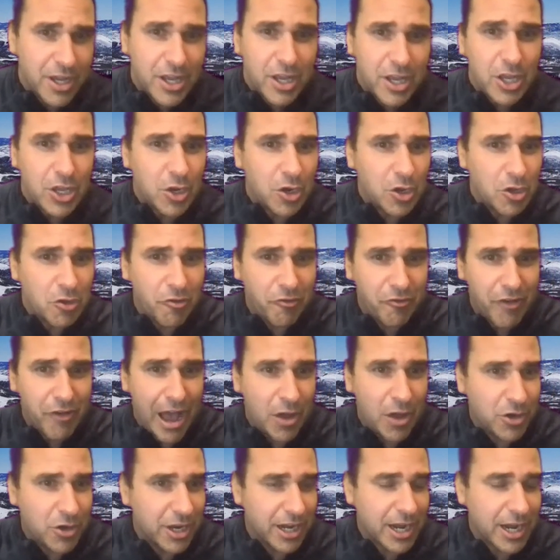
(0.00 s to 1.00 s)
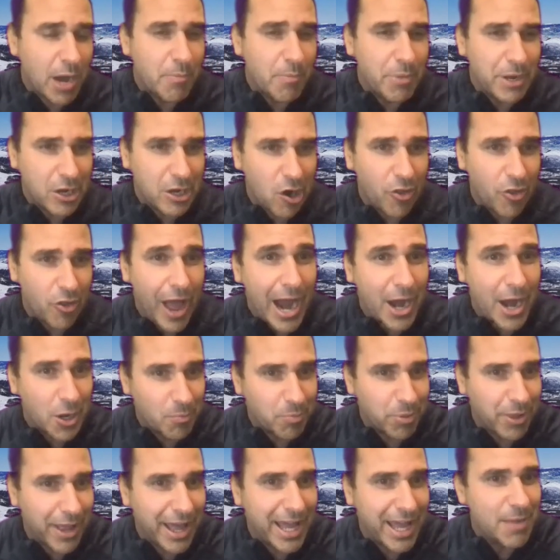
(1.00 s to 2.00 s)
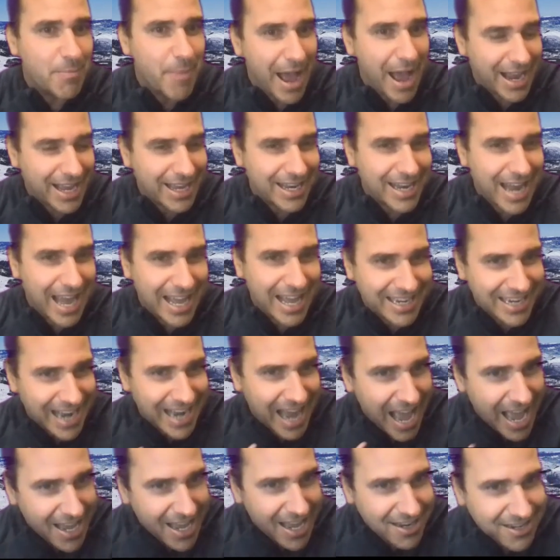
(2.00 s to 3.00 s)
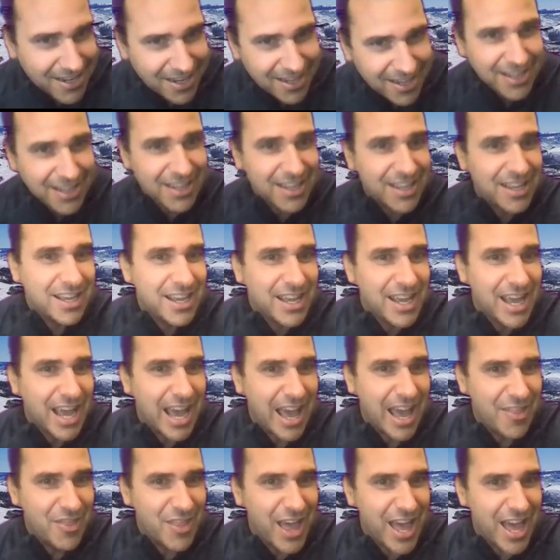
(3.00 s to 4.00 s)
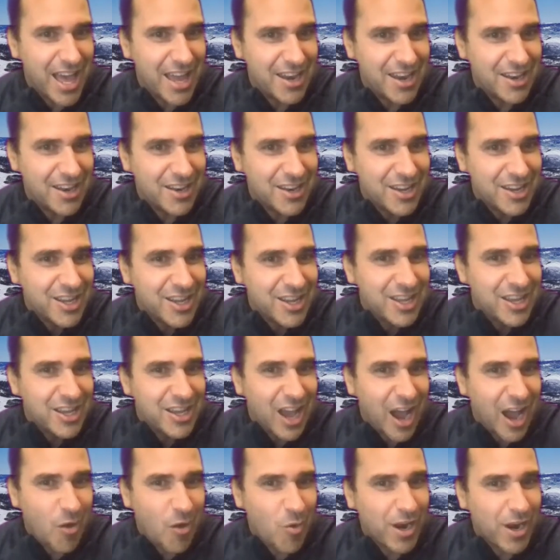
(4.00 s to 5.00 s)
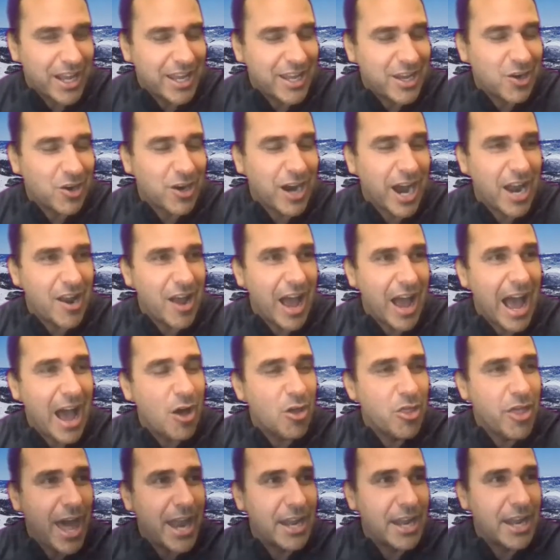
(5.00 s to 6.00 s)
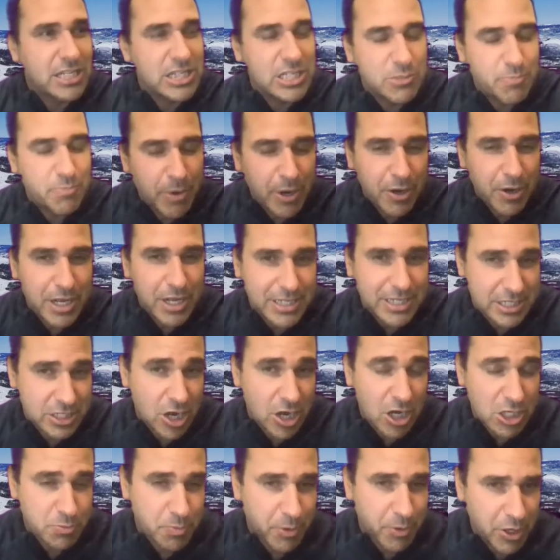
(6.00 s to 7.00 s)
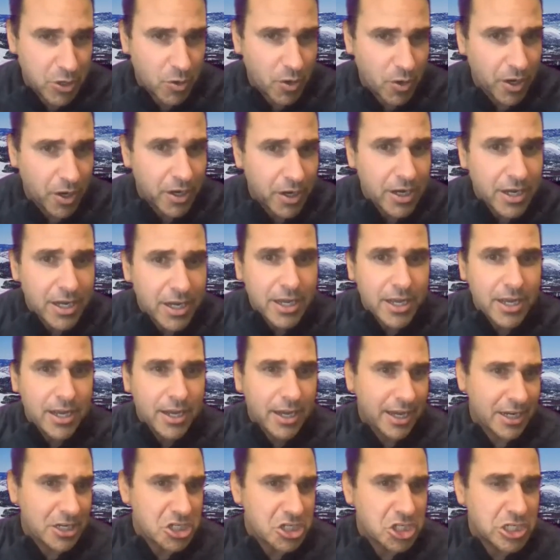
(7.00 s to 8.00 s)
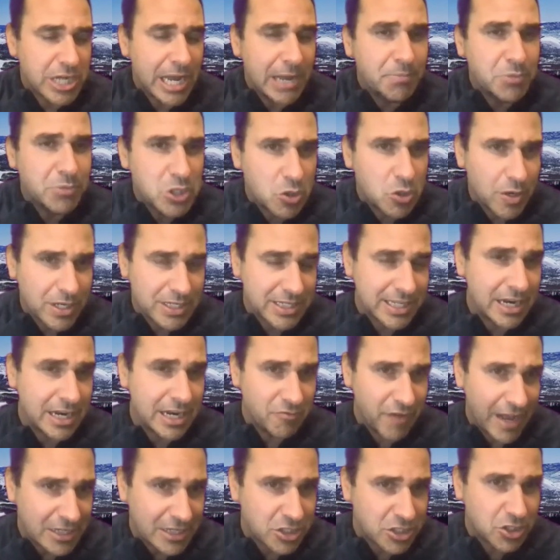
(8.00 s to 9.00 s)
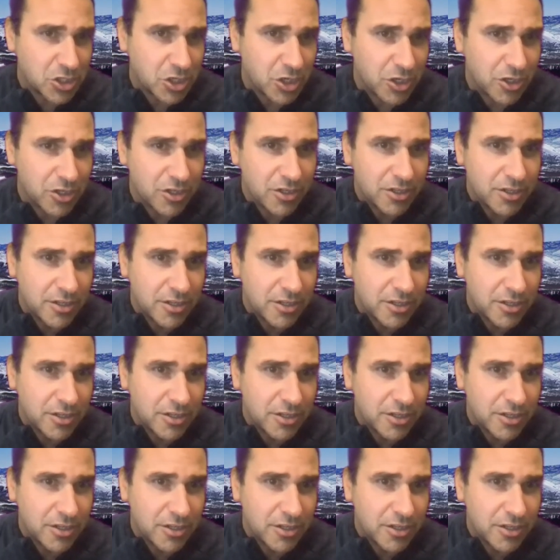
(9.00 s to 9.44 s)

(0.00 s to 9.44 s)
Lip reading: You know, you founded a company called Iron Planet back in 99. And then I want to hear kind of how that experience as an entrepreneur kind of shaped you as an investor.